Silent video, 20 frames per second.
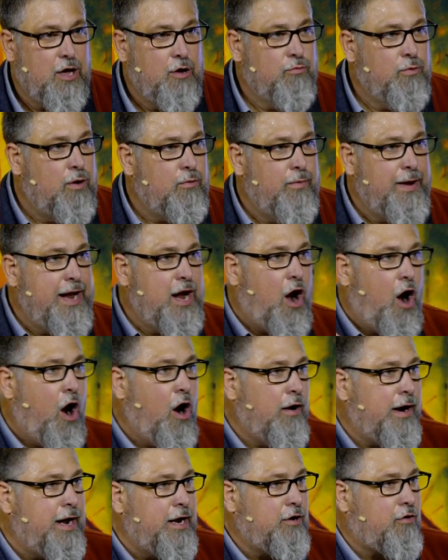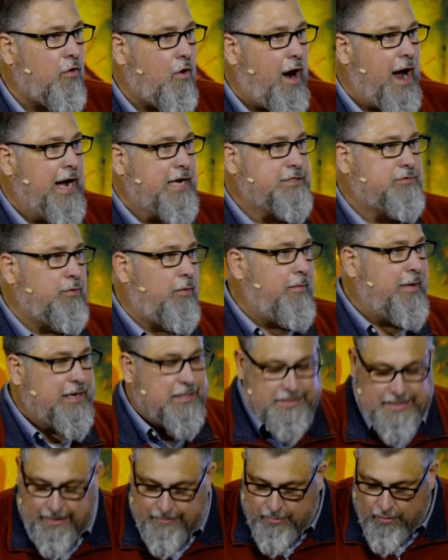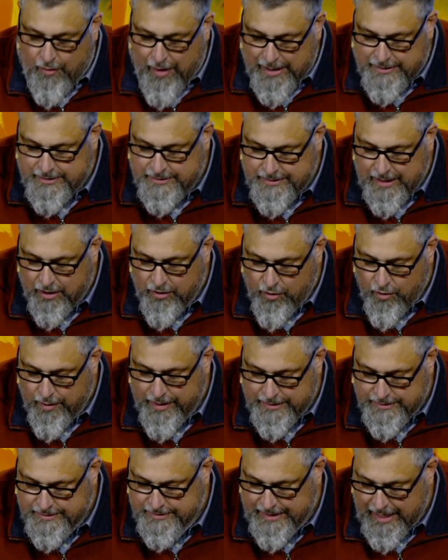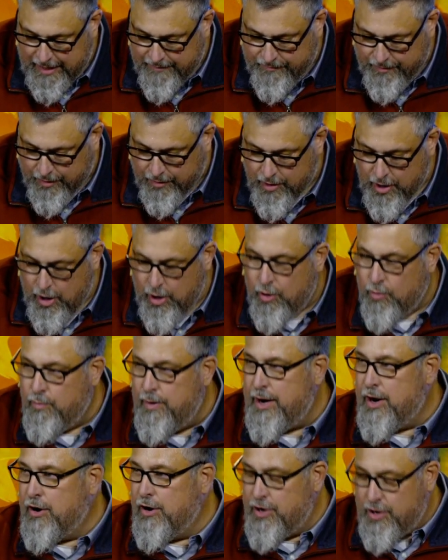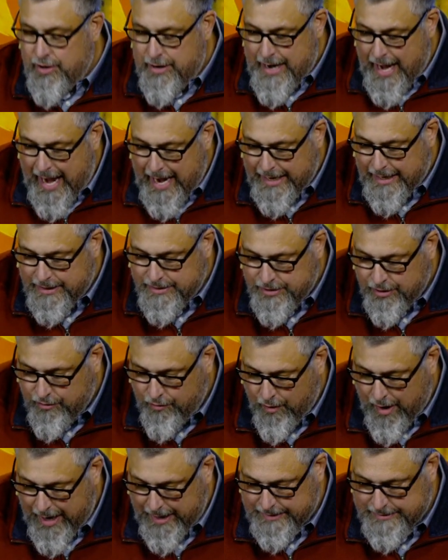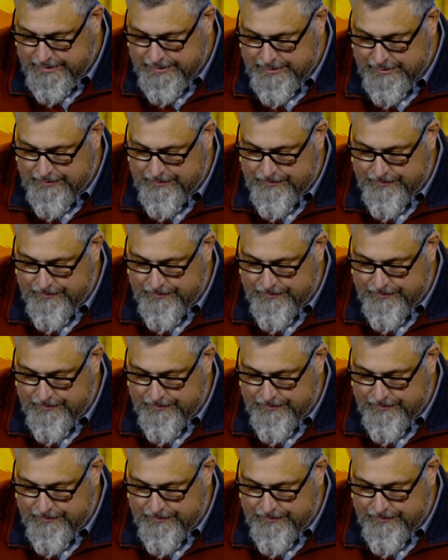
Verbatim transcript: When we are in Christ, when we accept Christ as our Lord and Savior, we are united to Christ.